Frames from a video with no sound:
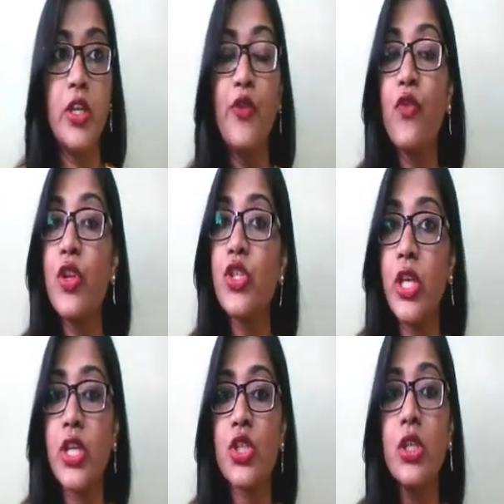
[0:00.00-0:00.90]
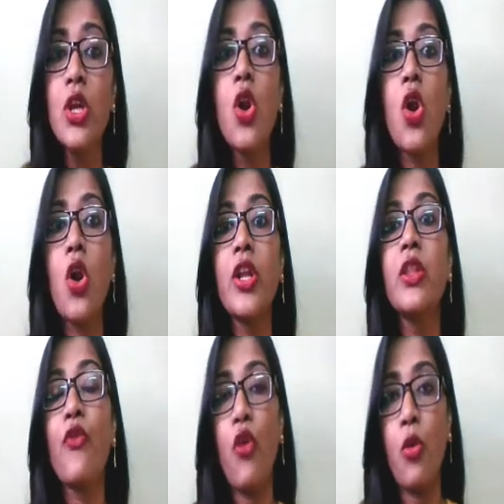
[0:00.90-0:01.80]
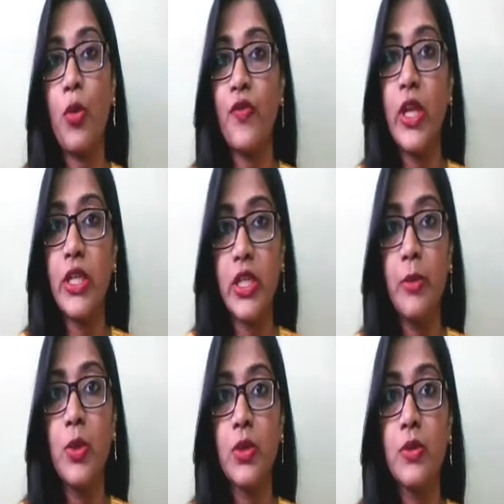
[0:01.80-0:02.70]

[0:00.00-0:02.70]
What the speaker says: differentiation or in the form of the table.